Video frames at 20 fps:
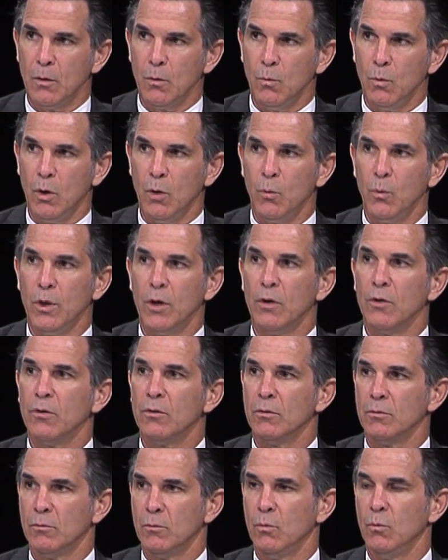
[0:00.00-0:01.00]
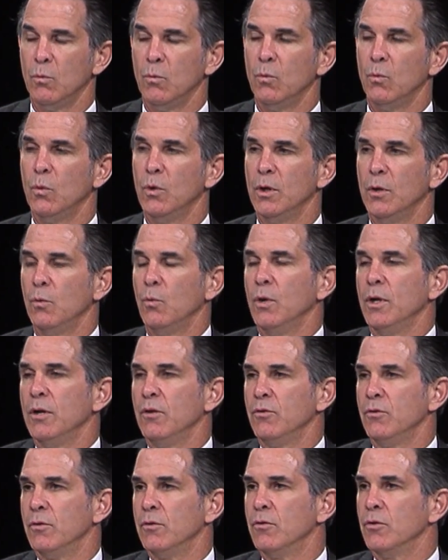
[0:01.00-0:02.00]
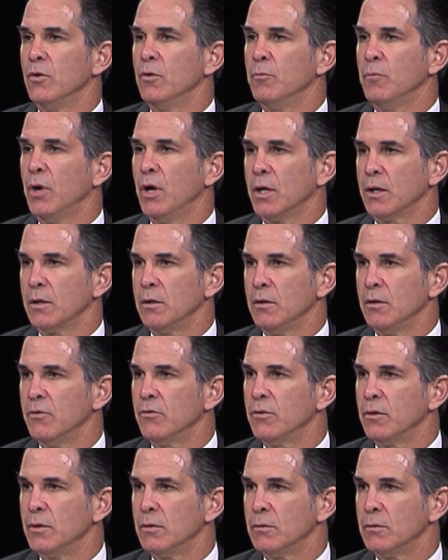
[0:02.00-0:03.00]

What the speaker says: what is the term pocket listing?